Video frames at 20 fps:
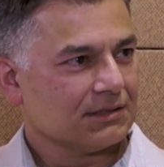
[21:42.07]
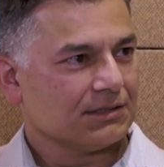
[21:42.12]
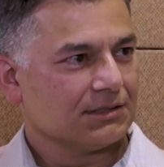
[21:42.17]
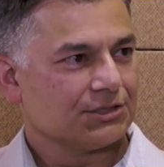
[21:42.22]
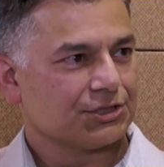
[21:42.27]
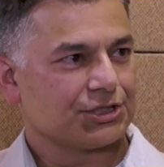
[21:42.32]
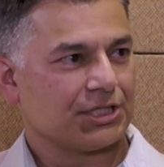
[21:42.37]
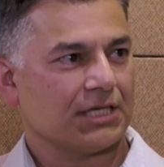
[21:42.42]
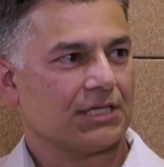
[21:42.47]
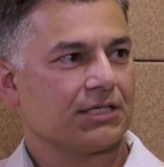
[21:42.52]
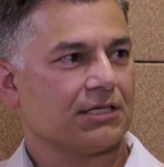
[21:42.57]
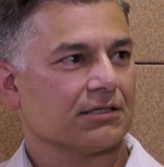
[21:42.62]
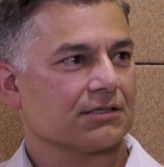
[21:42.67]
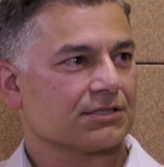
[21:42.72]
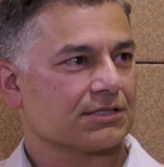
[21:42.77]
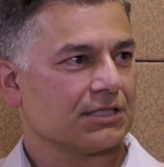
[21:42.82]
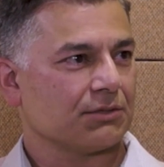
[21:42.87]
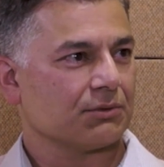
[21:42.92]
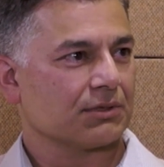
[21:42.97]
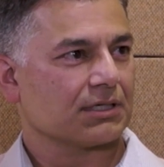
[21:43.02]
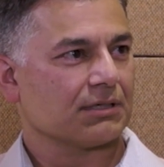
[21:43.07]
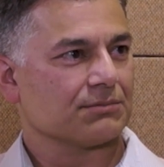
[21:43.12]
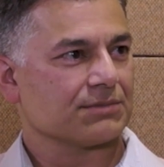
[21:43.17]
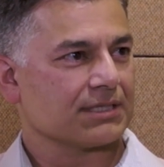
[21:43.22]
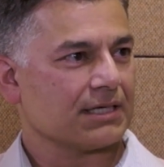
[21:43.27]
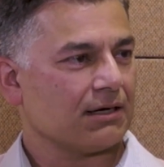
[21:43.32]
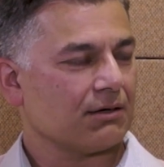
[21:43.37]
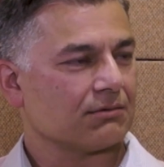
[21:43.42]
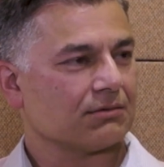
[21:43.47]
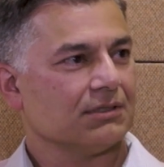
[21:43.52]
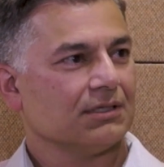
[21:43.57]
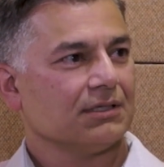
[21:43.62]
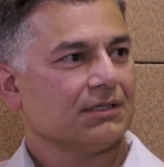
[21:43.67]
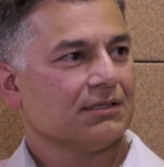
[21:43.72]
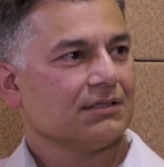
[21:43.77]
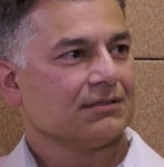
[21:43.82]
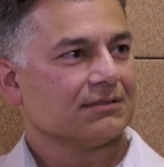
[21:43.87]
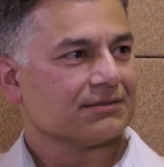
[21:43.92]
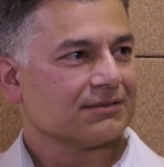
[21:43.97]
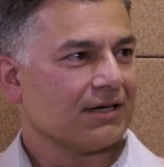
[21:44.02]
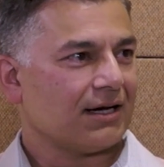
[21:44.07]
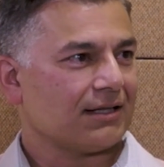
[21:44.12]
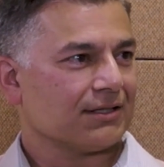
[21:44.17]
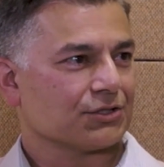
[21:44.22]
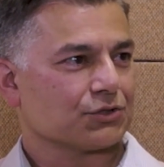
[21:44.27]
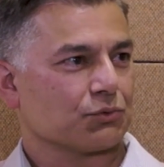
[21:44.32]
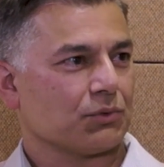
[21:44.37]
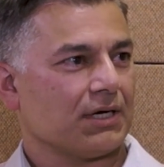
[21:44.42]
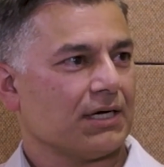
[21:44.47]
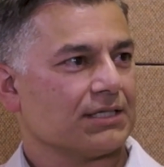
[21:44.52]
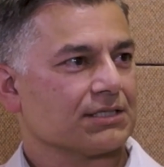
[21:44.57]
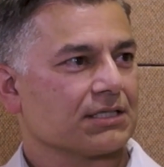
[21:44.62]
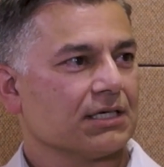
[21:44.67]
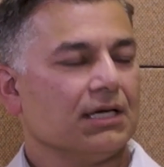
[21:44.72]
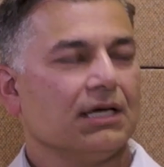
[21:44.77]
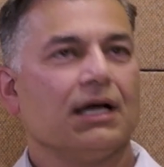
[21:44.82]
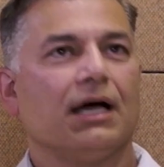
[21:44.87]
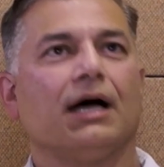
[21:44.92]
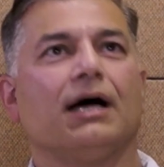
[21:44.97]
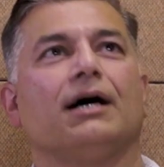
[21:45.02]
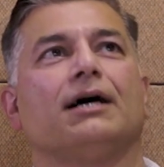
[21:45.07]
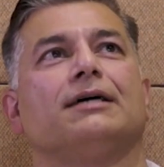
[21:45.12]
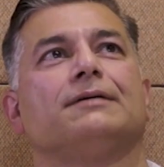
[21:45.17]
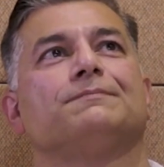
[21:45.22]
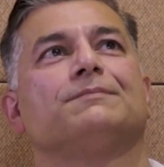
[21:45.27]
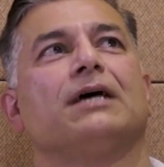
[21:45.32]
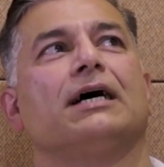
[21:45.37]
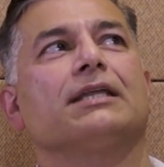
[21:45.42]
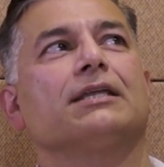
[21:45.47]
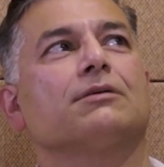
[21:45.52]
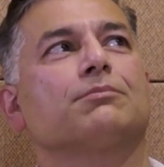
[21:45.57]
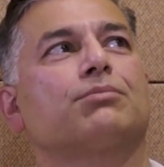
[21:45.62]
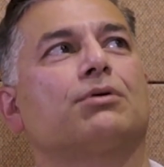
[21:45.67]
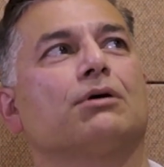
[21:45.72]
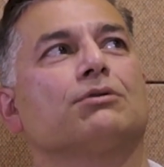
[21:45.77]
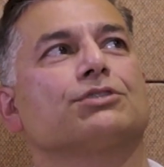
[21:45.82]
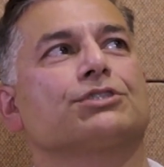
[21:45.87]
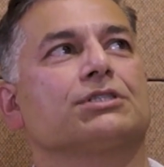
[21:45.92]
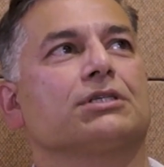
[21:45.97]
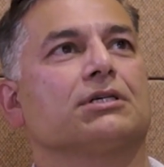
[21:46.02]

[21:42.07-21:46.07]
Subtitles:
shake you and see what comes out knowledge-wise. How do you approach